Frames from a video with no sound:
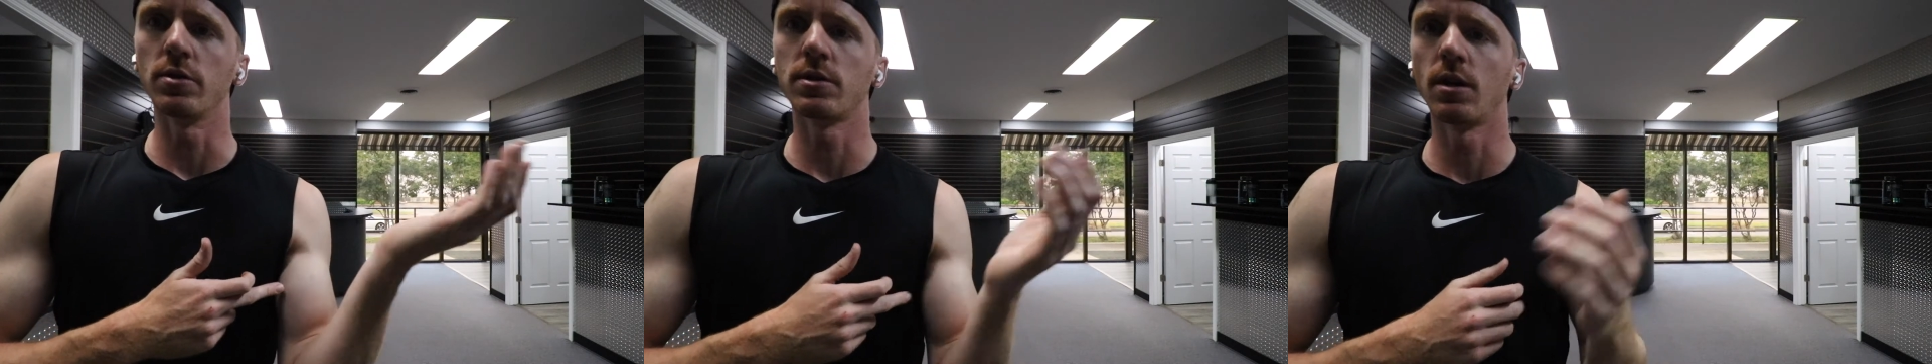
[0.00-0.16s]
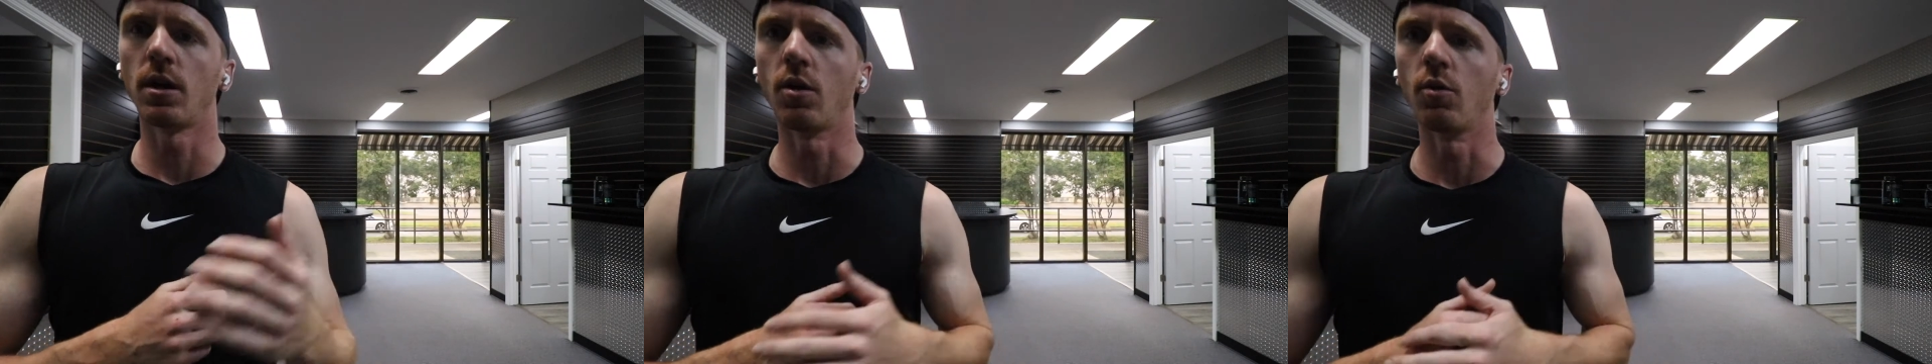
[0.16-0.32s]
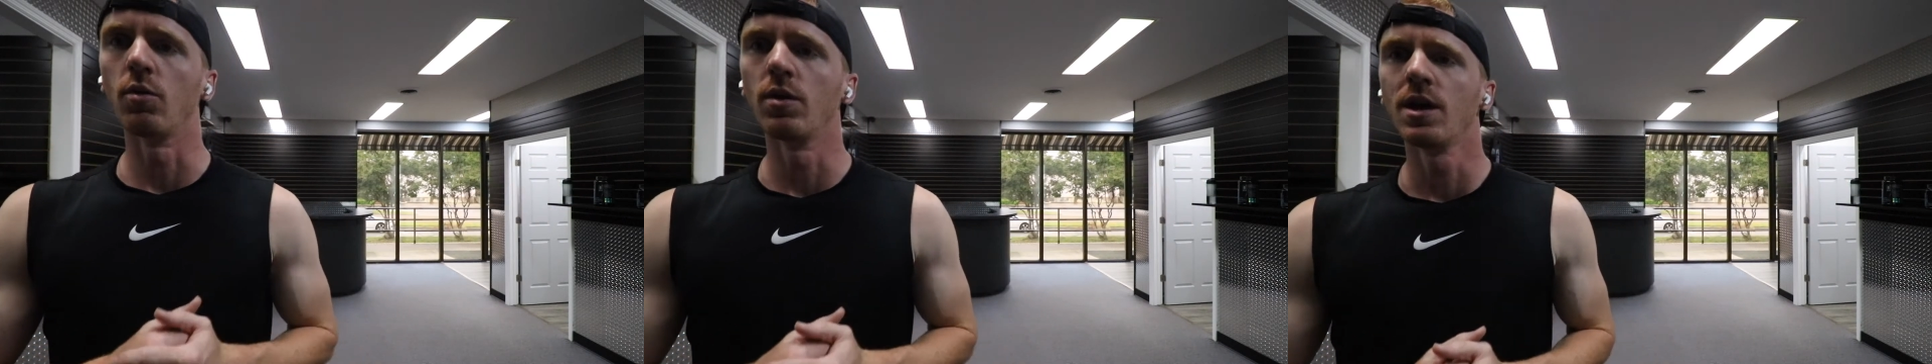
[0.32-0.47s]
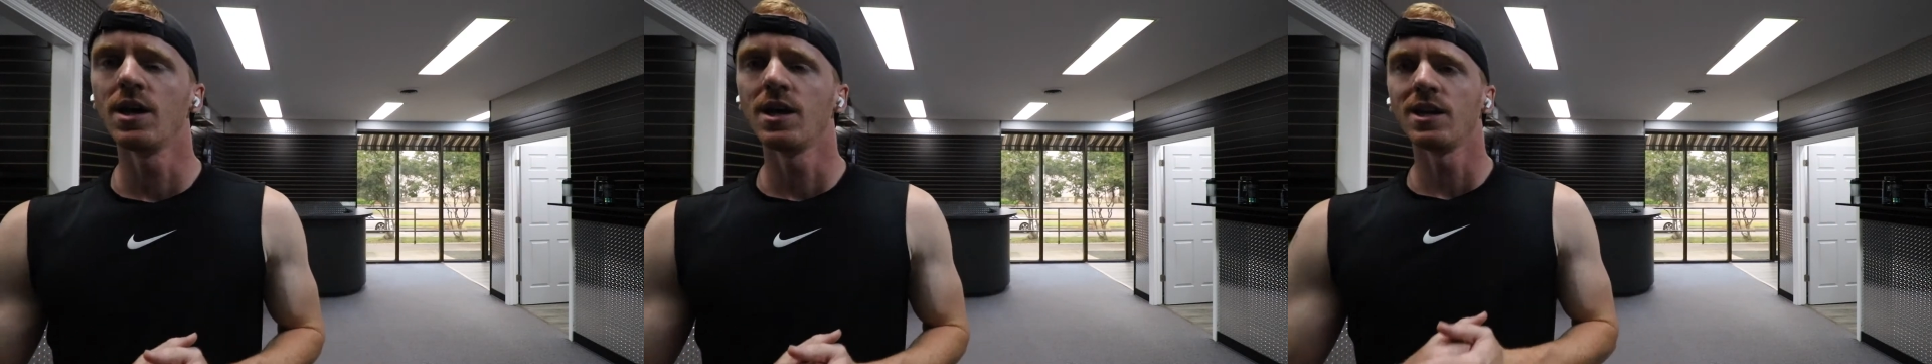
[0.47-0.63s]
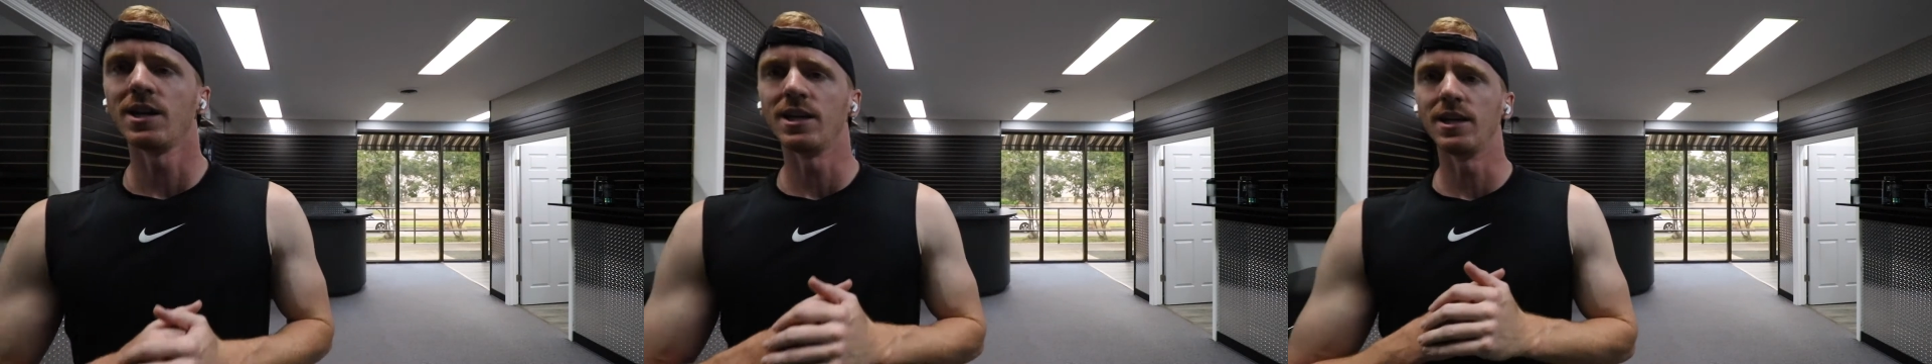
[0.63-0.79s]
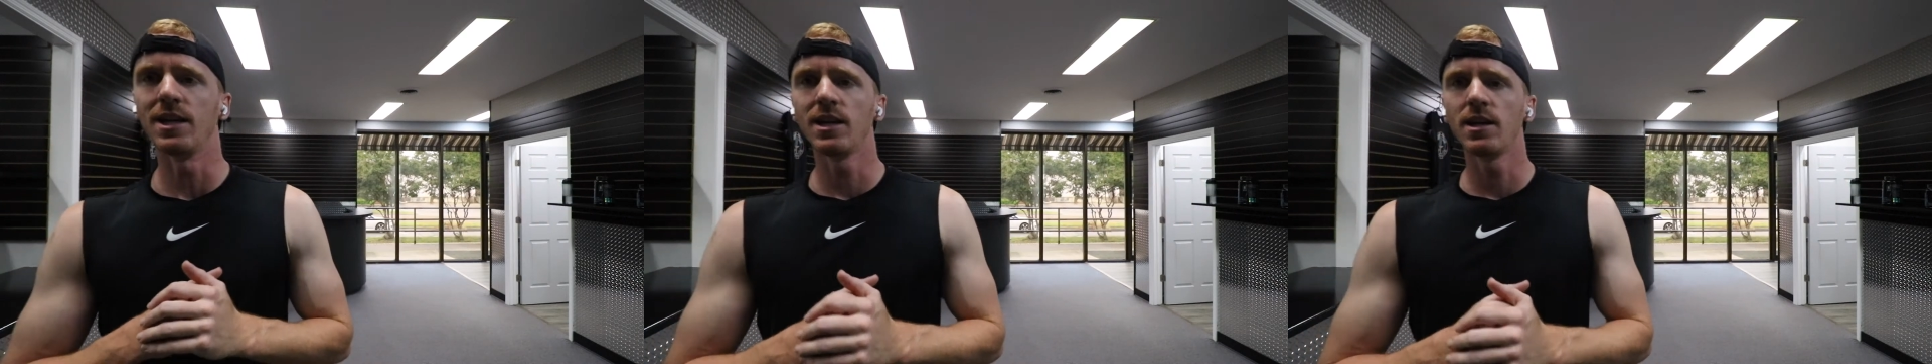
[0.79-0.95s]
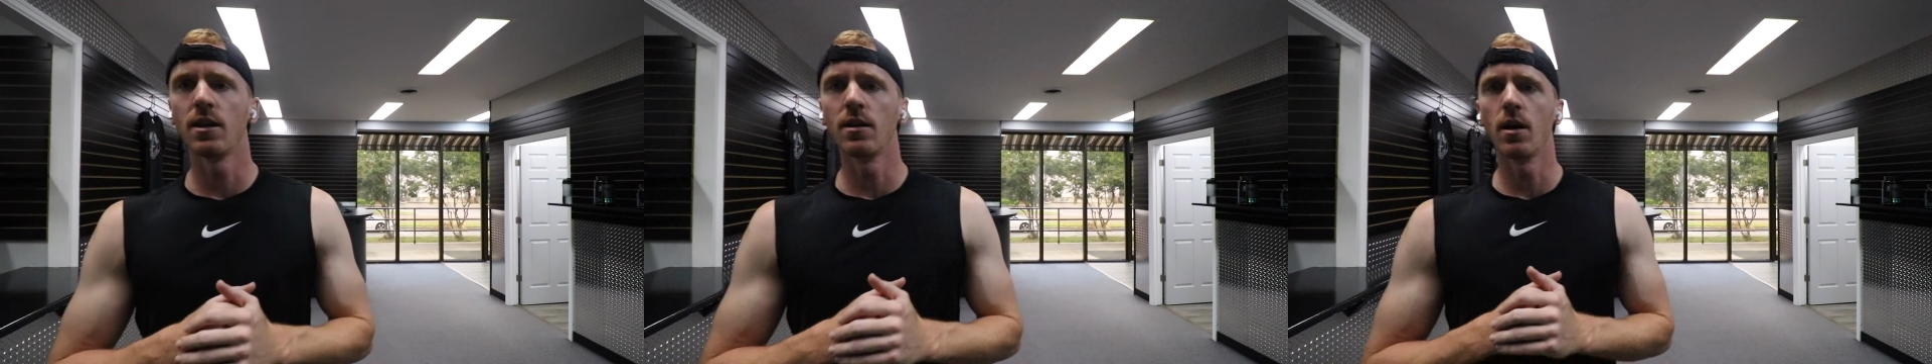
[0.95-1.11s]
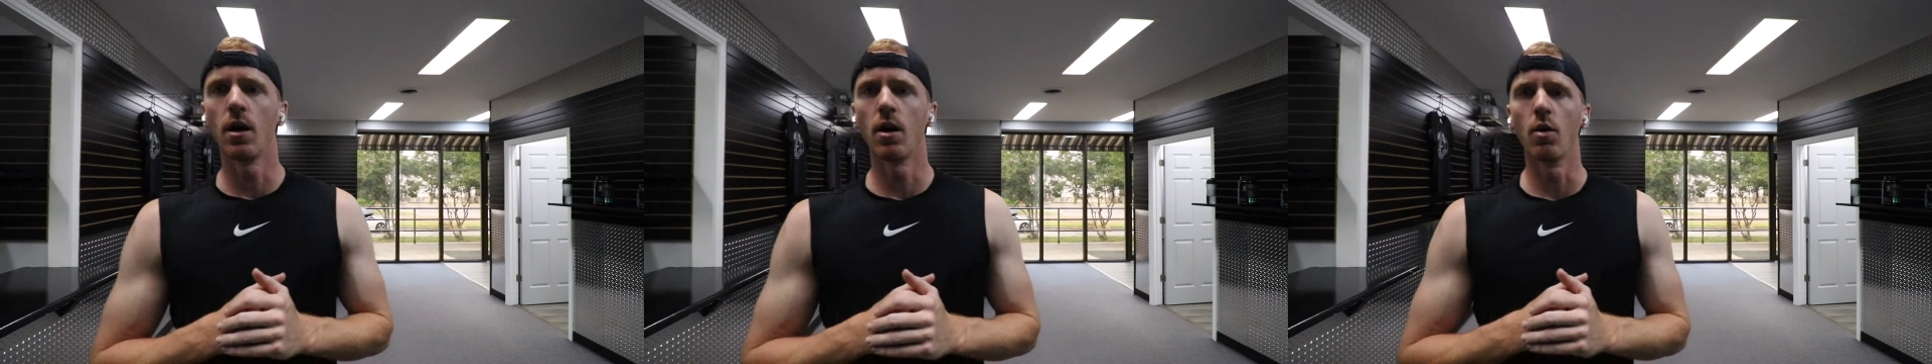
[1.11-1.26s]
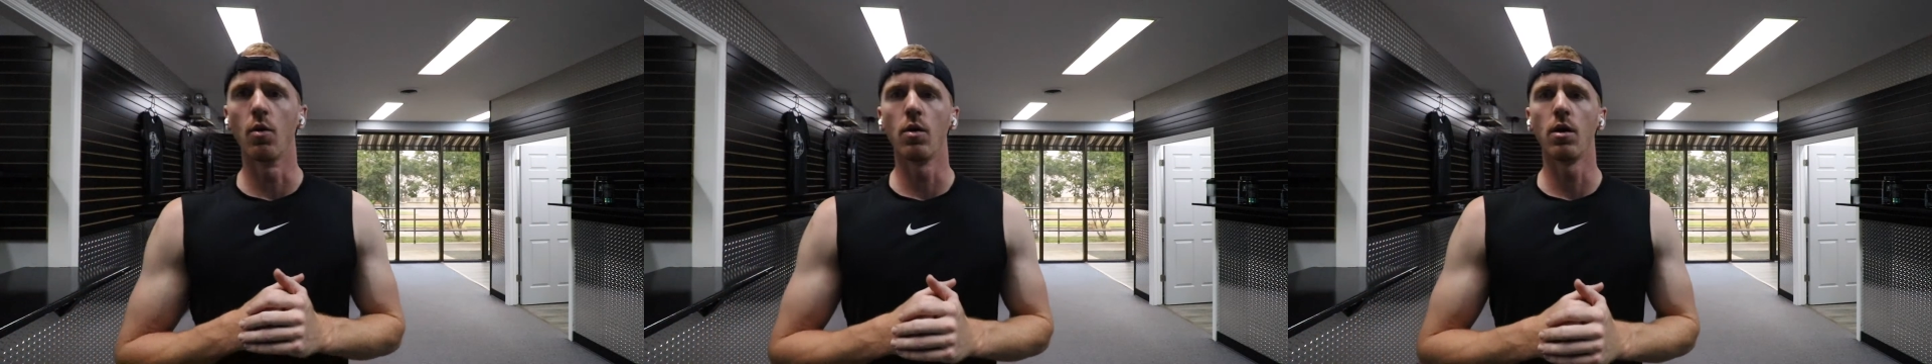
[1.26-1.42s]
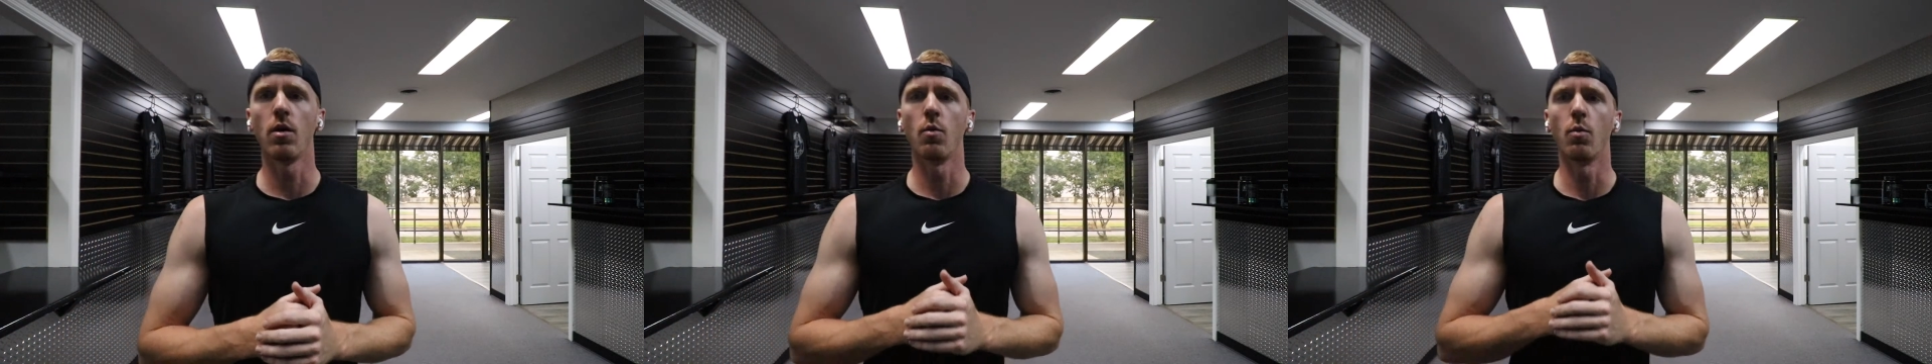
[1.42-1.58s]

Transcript: So you need to know